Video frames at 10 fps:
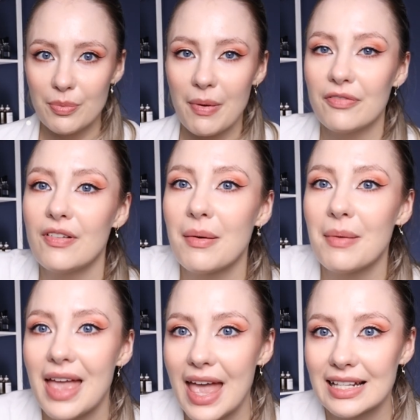de
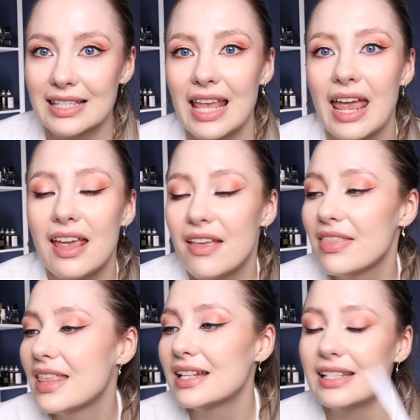Parfum Extrait,
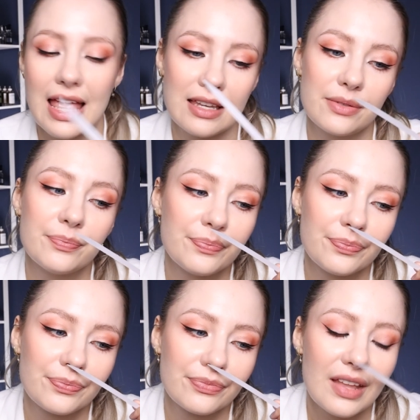the scent.
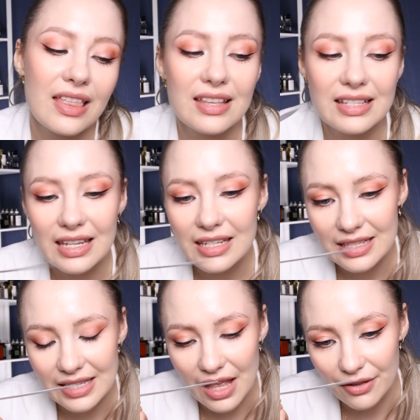The scent
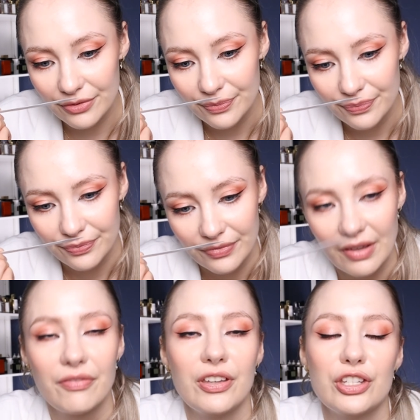itself
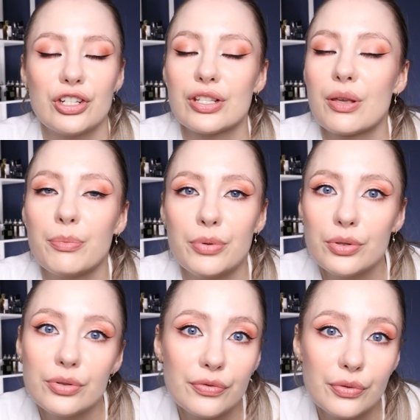features
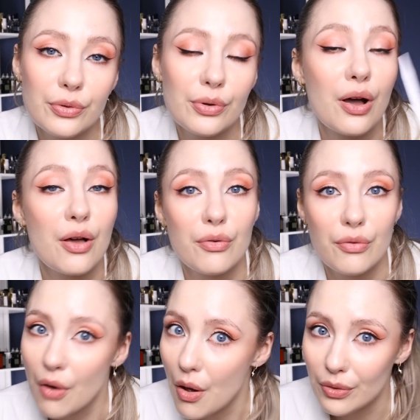beautiful
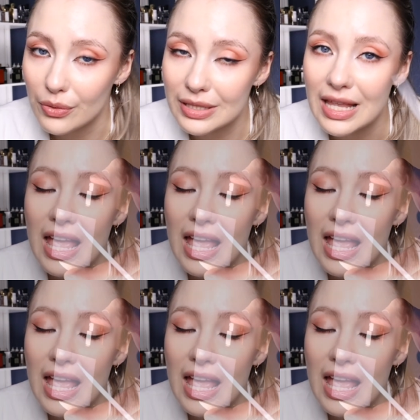rose,